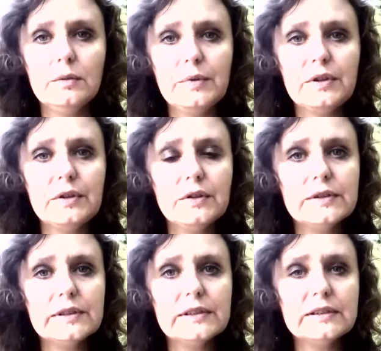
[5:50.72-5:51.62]

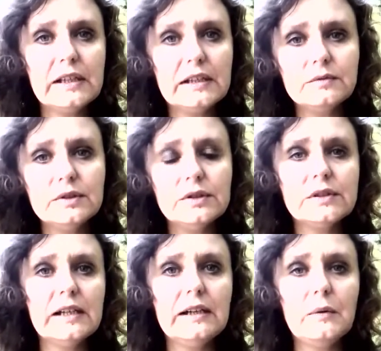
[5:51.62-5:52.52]
because that
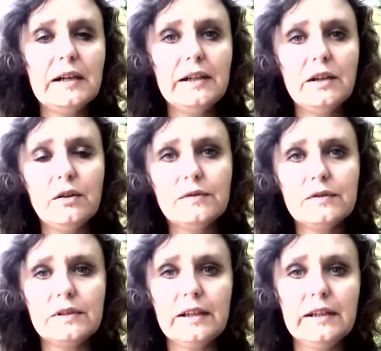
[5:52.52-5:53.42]
was a way of
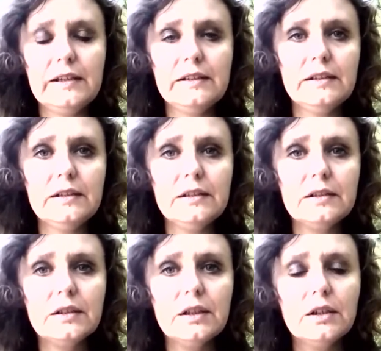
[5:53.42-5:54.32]
creating
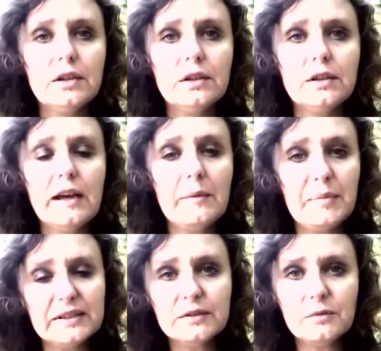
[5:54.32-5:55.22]
a
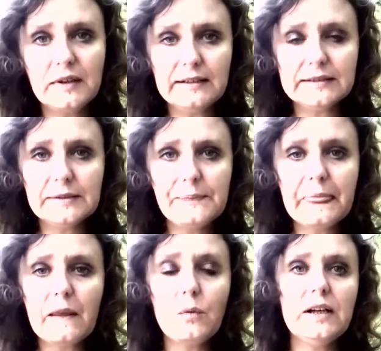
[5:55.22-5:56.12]
better world,
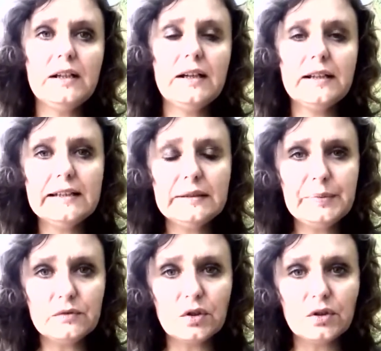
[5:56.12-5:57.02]
while I have
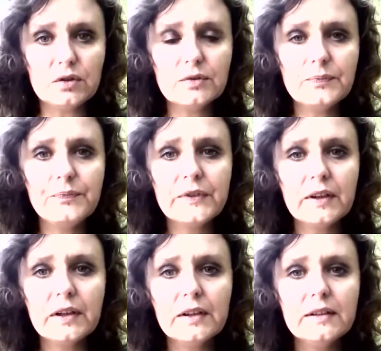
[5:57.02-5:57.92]
been wrong.
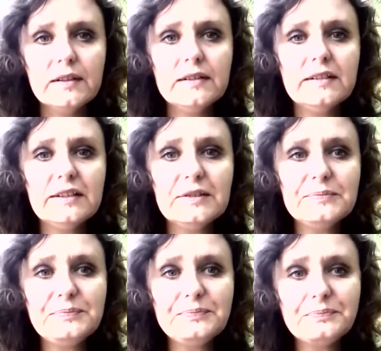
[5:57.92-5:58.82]

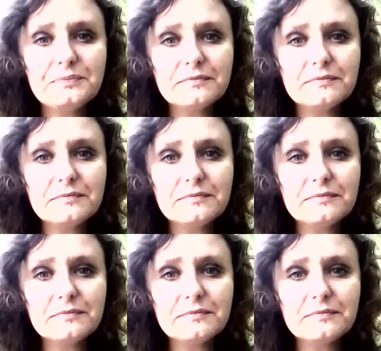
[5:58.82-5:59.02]
Um,